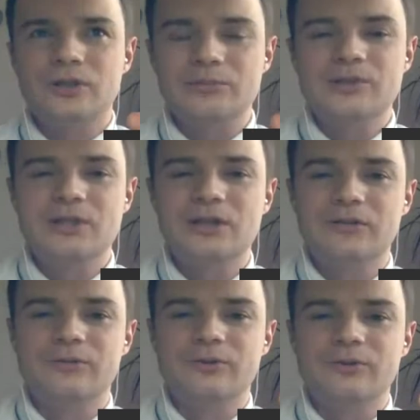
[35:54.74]

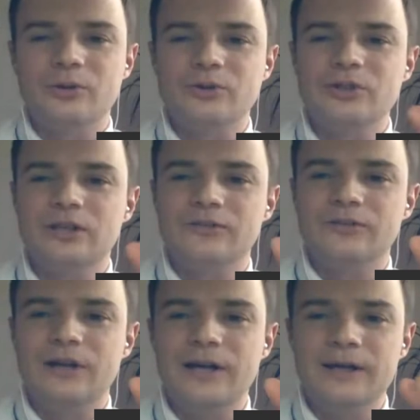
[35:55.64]
himself or herself,
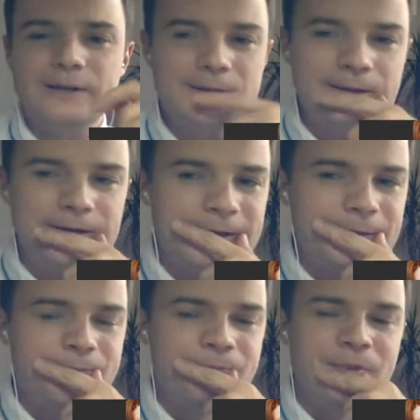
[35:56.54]
and
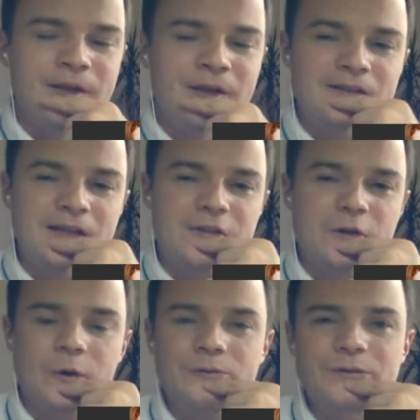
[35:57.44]
there's
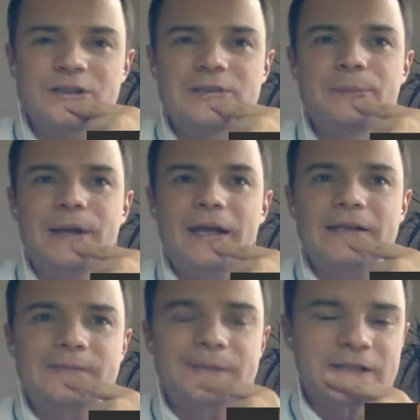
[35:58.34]
always debate,
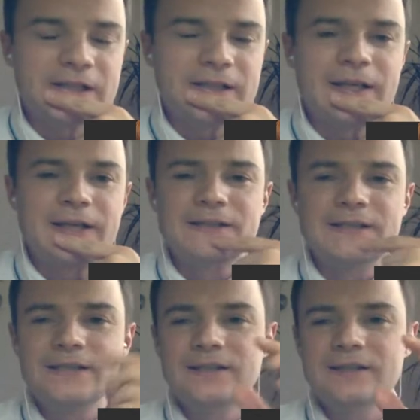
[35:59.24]
especially in
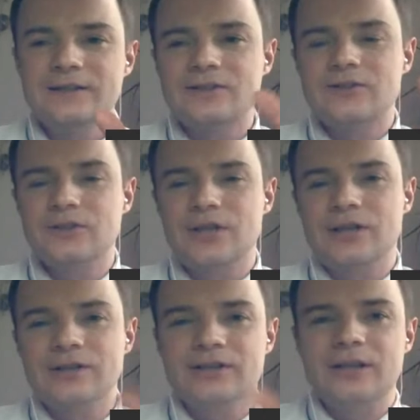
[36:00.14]
IT industry
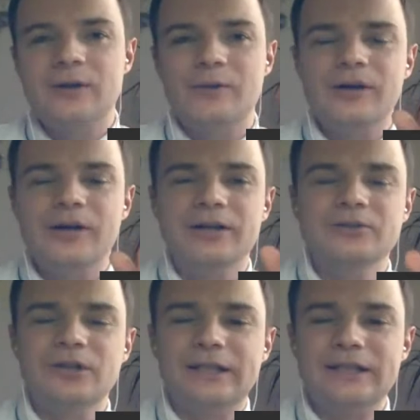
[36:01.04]
and in our country at